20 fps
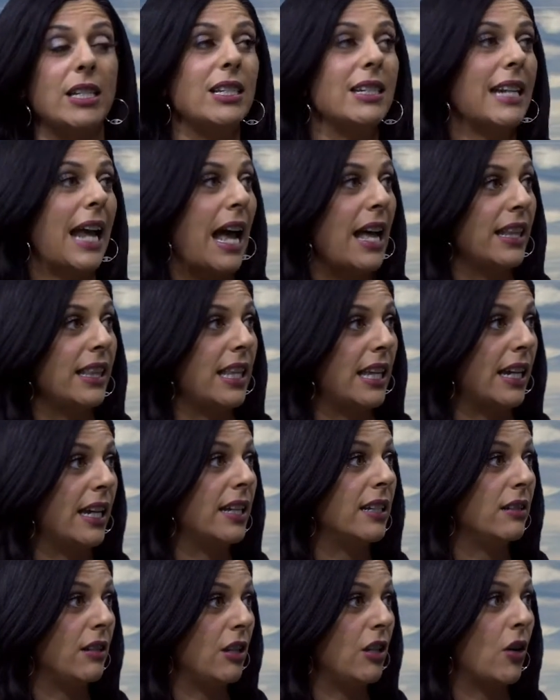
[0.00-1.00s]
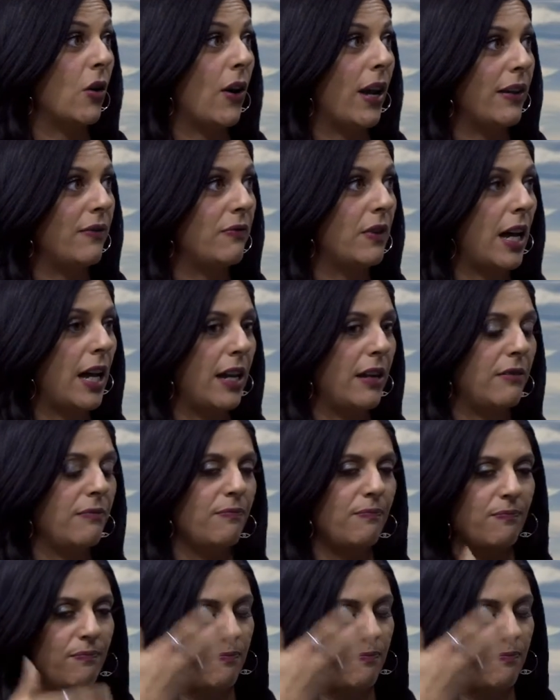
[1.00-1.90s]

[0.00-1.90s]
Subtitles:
stat that I